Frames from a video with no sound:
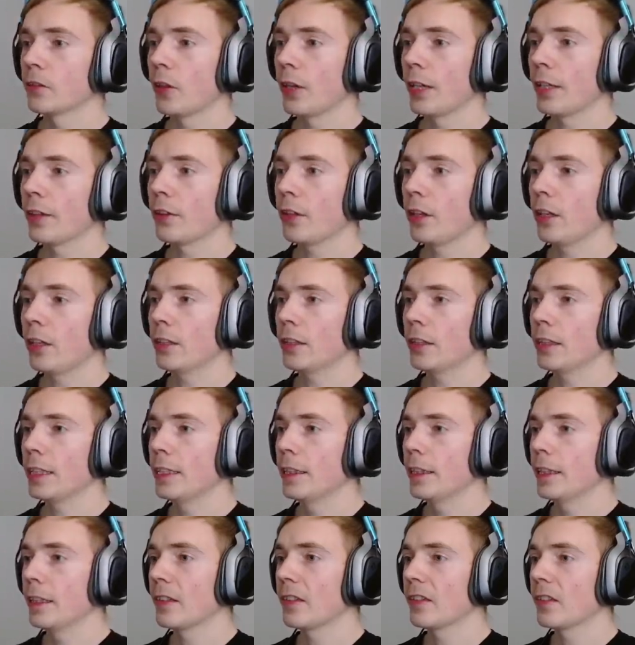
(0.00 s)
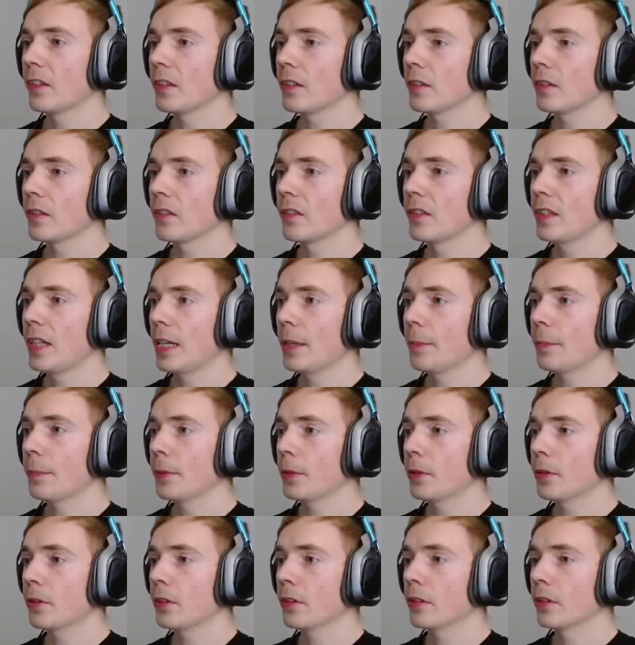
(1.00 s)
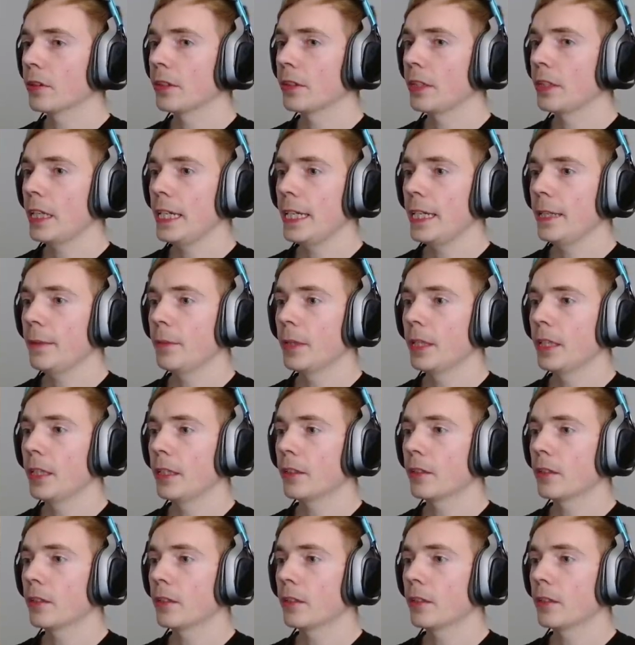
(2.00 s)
I thought in this sniper game here